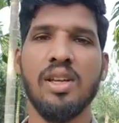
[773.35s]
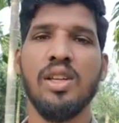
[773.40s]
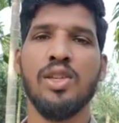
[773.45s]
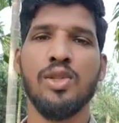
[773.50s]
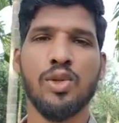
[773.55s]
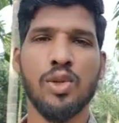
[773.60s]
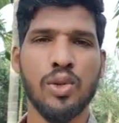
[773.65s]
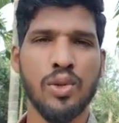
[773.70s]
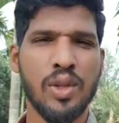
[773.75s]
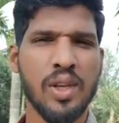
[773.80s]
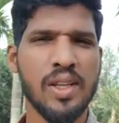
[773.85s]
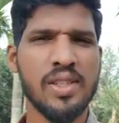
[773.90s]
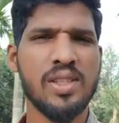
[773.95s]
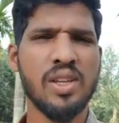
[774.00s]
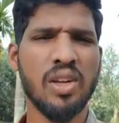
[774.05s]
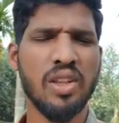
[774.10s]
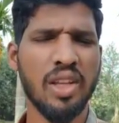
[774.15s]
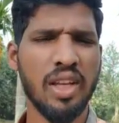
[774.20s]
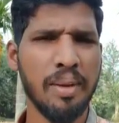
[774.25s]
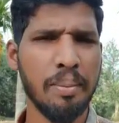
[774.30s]
So these
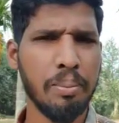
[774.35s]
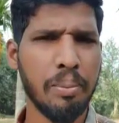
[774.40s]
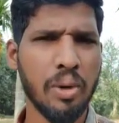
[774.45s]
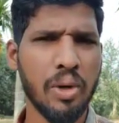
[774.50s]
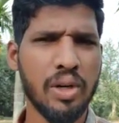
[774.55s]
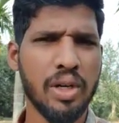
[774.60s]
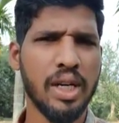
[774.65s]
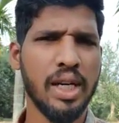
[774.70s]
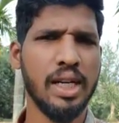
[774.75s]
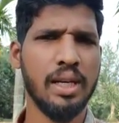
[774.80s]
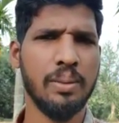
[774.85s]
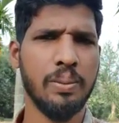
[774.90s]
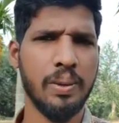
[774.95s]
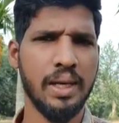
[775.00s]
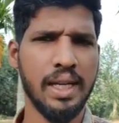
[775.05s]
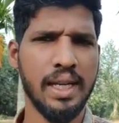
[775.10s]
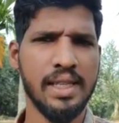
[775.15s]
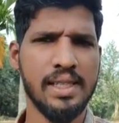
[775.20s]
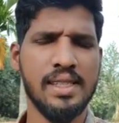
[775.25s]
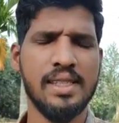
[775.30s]
are the important
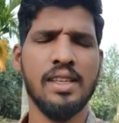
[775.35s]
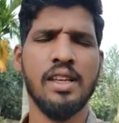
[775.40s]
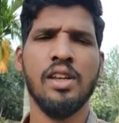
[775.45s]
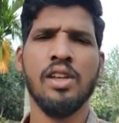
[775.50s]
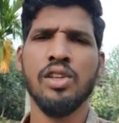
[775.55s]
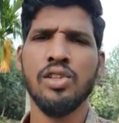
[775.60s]
place.